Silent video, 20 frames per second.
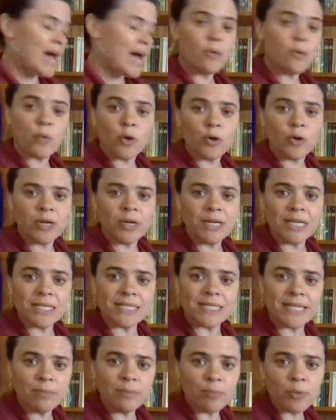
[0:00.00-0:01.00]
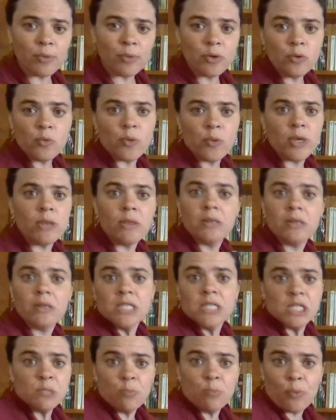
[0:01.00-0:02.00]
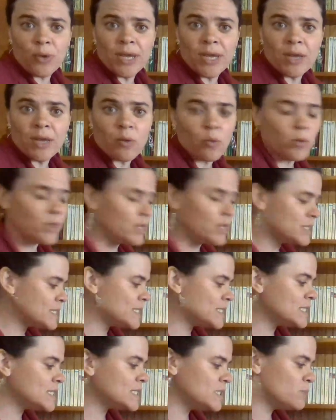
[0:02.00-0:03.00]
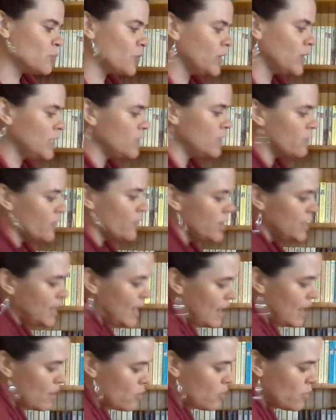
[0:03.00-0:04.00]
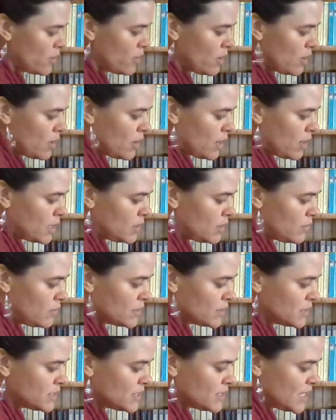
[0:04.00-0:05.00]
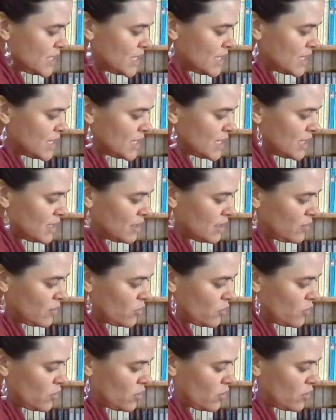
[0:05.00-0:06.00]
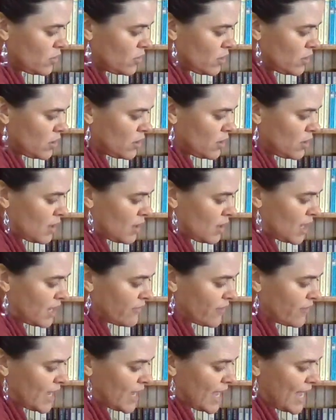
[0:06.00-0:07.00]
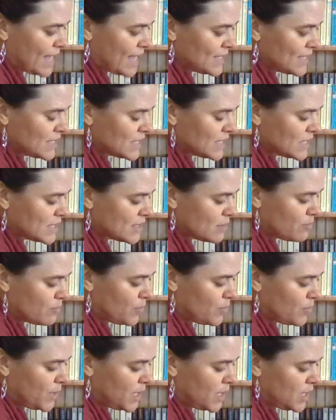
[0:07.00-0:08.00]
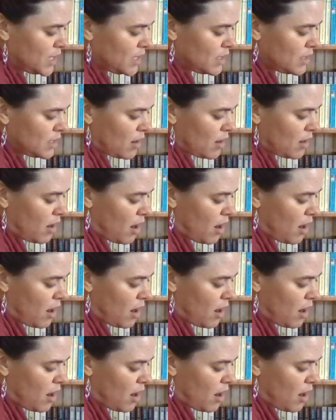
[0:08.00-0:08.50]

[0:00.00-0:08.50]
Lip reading: wrote an example with spring, the season we're in right now. And you can see I've got SPRING.